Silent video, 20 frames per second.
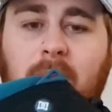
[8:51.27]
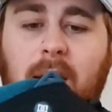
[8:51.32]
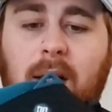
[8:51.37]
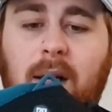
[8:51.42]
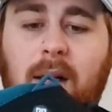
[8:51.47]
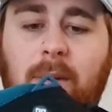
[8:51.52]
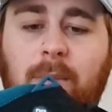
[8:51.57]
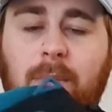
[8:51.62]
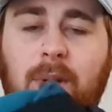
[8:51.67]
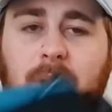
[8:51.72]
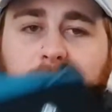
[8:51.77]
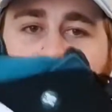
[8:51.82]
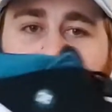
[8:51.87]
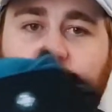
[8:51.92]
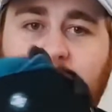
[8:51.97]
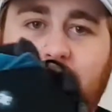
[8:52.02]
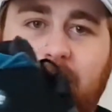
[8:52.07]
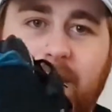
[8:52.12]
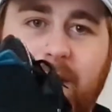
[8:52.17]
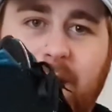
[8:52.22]
Um, they're
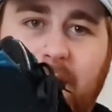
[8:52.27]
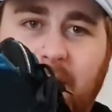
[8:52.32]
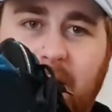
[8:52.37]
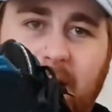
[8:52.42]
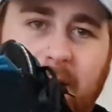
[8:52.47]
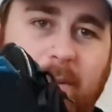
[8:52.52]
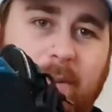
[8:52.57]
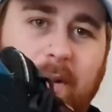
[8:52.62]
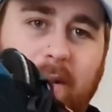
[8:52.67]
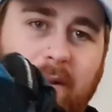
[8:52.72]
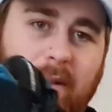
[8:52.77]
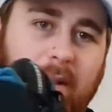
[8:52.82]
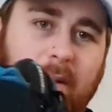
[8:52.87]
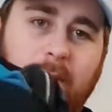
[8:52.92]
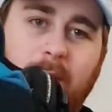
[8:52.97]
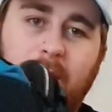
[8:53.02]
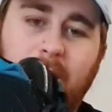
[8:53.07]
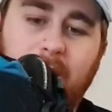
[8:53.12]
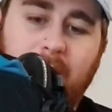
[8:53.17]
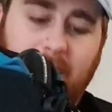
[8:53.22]
true to size with, uh,
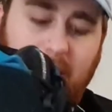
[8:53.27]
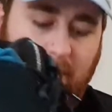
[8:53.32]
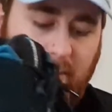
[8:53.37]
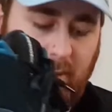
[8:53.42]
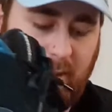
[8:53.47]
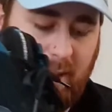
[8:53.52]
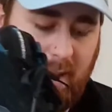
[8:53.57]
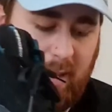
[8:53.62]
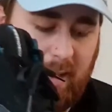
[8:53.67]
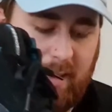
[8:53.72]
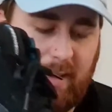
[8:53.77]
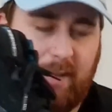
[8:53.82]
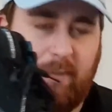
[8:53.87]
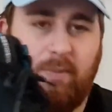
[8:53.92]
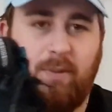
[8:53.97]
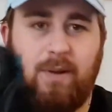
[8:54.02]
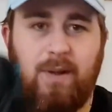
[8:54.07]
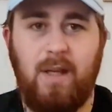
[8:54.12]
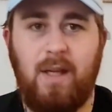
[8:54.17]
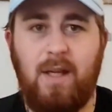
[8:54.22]
with, this, with this.
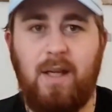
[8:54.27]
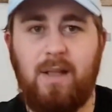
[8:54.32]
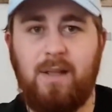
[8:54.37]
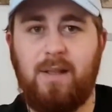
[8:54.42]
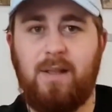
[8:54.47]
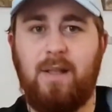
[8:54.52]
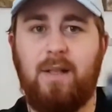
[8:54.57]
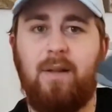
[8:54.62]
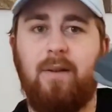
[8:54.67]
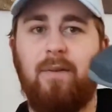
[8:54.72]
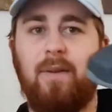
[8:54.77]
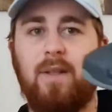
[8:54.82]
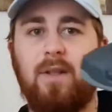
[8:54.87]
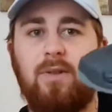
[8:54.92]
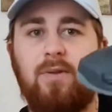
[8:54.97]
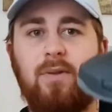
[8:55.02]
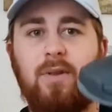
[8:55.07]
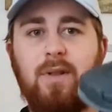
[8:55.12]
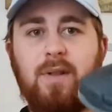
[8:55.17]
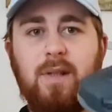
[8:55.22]
With this, I don't think it's
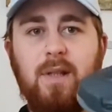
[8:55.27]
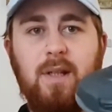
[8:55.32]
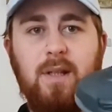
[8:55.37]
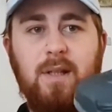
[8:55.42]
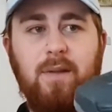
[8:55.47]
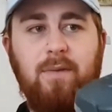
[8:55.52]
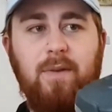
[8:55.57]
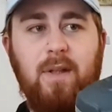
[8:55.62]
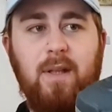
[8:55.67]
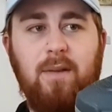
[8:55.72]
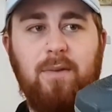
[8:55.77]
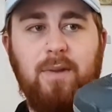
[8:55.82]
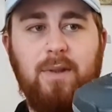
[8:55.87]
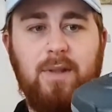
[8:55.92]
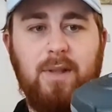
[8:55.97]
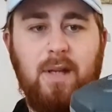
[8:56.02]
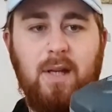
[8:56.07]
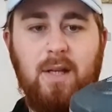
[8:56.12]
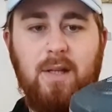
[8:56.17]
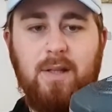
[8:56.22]
true to size. I think you have to
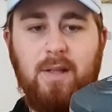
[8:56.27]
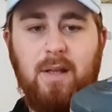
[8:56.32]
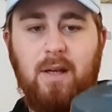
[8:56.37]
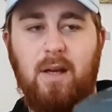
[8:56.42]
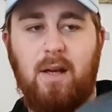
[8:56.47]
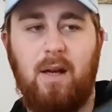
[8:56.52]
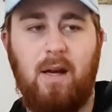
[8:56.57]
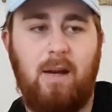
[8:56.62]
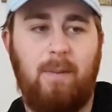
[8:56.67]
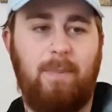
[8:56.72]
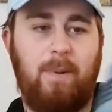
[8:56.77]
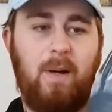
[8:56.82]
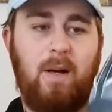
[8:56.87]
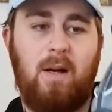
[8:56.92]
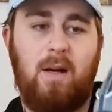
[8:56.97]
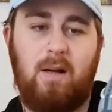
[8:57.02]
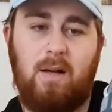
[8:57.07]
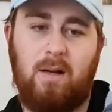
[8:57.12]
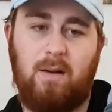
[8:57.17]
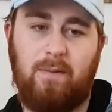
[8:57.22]
size up a
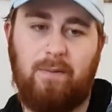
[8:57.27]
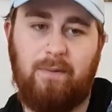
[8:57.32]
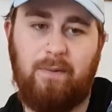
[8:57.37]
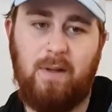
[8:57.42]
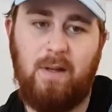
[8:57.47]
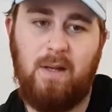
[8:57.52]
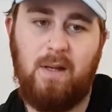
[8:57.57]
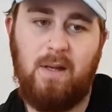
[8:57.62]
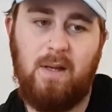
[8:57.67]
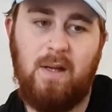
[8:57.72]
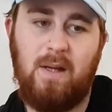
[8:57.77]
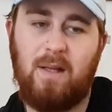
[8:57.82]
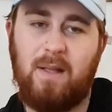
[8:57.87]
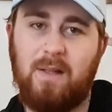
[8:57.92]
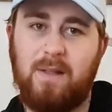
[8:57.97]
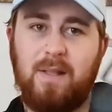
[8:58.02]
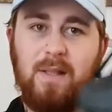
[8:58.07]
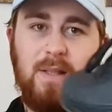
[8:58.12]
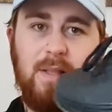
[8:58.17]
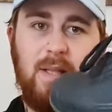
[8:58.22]
half
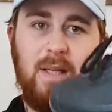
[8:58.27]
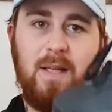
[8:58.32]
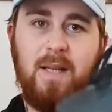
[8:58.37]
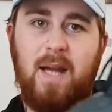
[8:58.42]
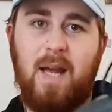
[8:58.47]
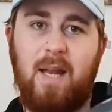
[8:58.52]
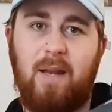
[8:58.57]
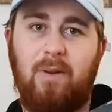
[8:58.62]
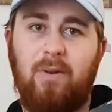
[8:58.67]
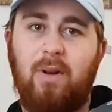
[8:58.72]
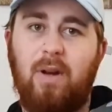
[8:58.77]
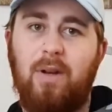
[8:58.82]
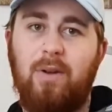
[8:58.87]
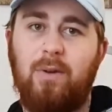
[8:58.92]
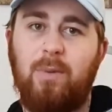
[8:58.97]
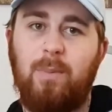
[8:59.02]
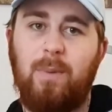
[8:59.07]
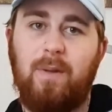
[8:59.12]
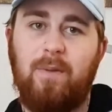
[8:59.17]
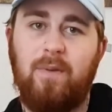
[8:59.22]
because this is a 10 and I
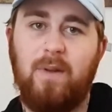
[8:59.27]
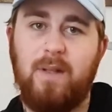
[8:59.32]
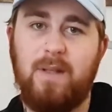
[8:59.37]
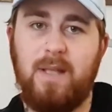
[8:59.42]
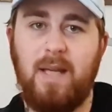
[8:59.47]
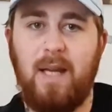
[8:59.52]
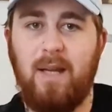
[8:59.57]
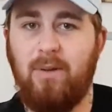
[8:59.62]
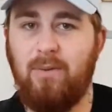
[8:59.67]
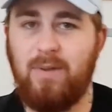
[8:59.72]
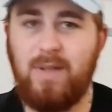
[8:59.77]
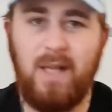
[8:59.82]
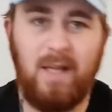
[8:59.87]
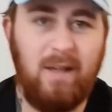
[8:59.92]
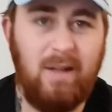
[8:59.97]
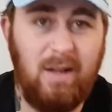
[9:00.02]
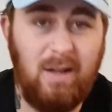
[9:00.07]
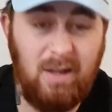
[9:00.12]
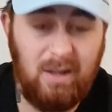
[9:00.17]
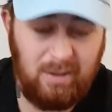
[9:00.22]
normally fit 10 or 10
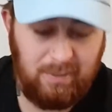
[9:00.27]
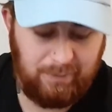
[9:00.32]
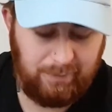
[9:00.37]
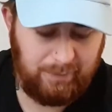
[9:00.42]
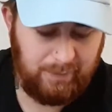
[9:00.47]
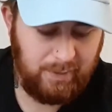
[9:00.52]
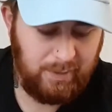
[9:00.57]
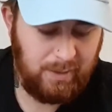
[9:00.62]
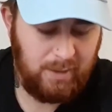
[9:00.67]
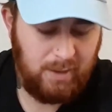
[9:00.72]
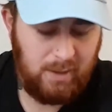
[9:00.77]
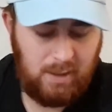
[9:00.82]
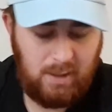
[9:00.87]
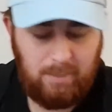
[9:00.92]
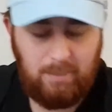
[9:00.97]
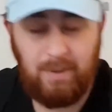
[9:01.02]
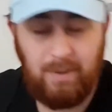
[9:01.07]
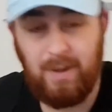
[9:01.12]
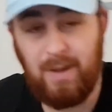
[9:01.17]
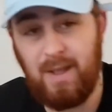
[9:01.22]
and a half.
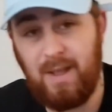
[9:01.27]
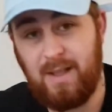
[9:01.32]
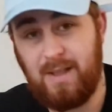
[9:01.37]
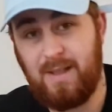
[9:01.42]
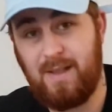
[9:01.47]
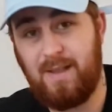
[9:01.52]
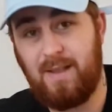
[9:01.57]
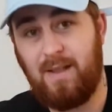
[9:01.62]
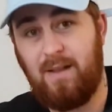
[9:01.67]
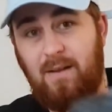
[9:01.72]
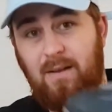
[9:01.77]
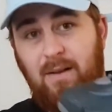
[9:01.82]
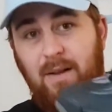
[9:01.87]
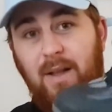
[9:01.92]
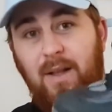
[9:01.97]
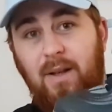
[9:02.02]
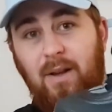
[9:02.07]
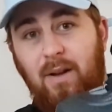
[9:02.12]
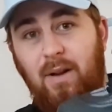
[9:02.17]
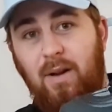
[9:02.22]
But this is a,
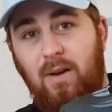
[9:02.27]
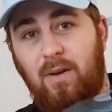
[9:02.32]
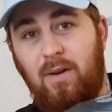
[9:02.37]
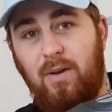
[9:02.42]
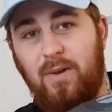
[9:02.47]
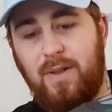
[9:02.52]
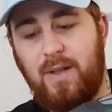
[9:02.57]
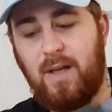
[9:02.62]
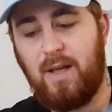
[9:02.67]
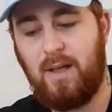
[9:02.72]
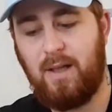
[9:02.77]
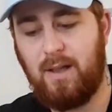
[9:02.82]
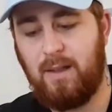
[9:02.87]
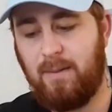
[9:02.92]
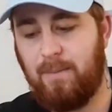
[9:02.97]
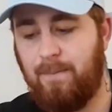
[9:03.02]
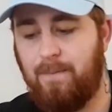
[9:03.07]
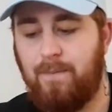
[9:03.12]
you know, a lot tighter.